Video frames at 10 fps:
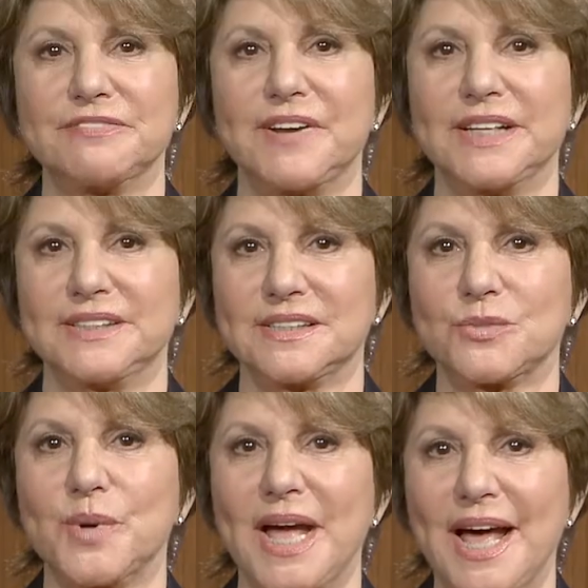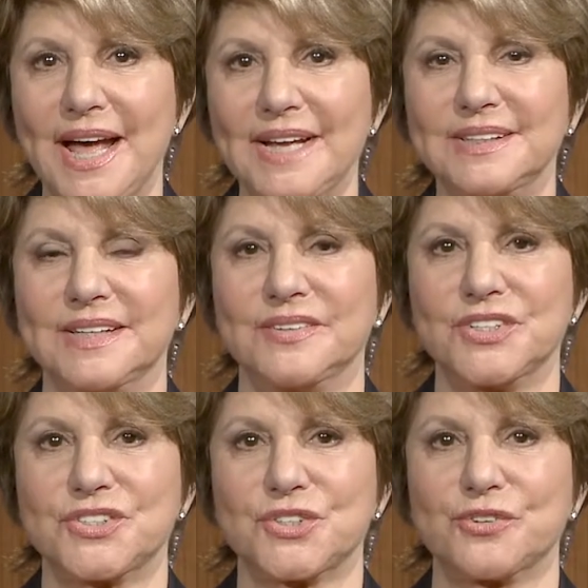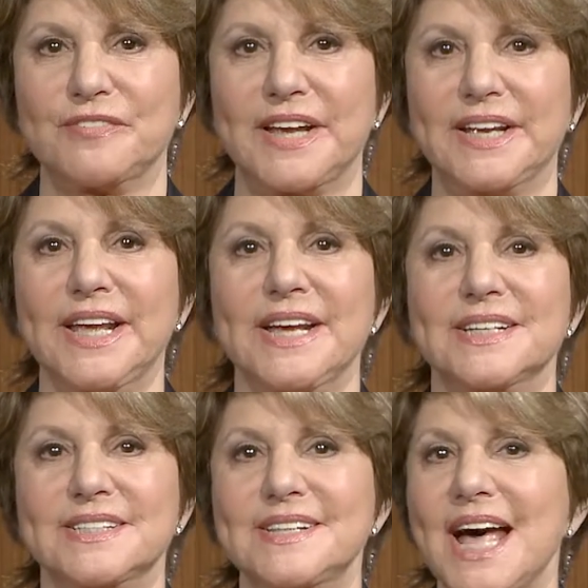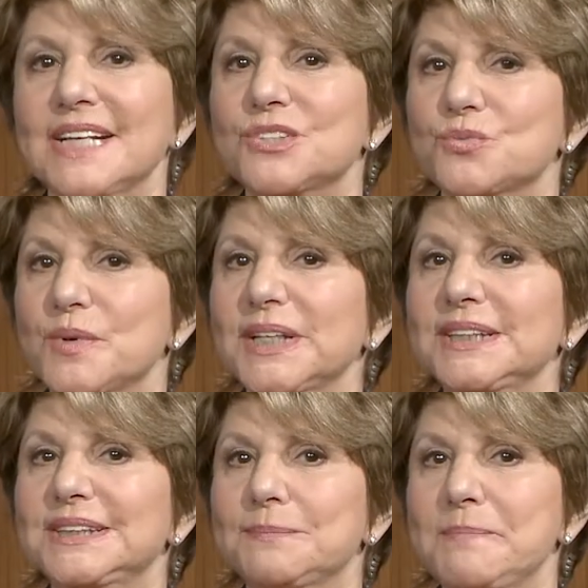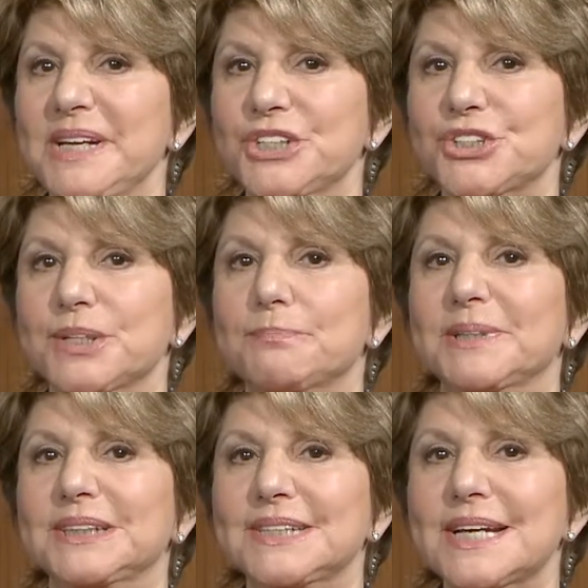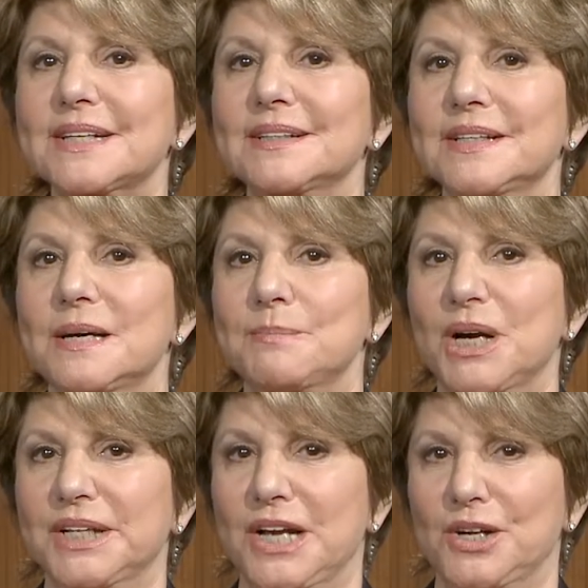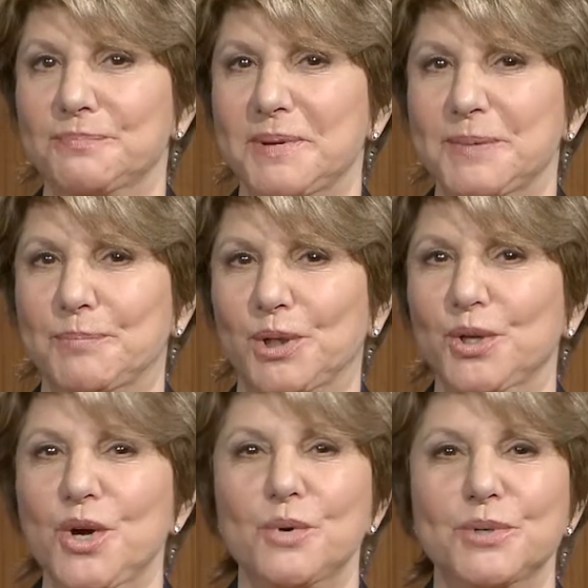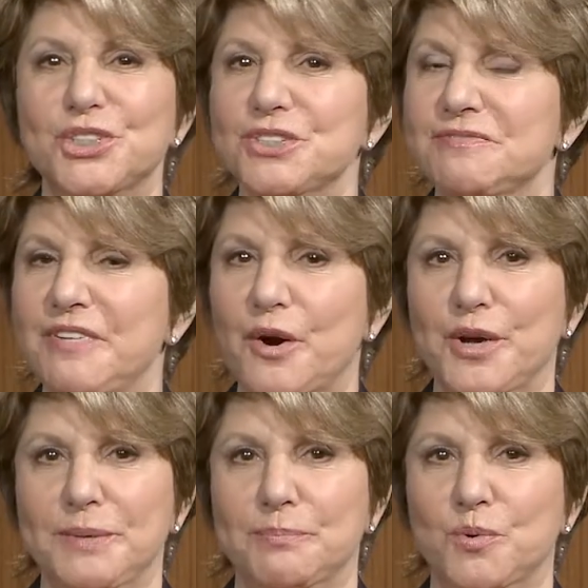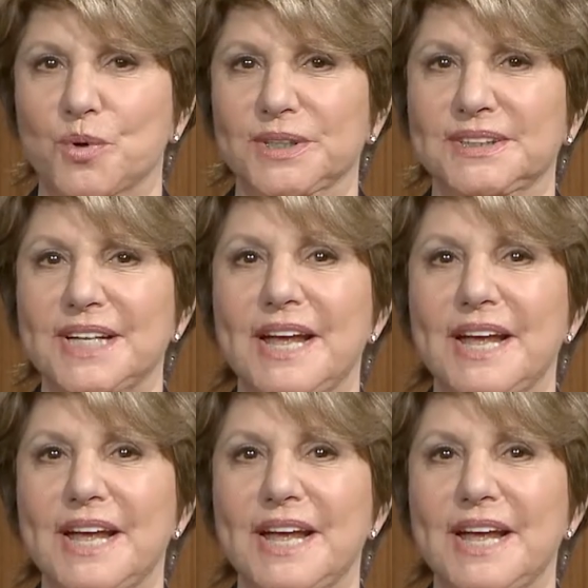findings we had in the survey is that's really diminishing, particularly among young people, which is very important.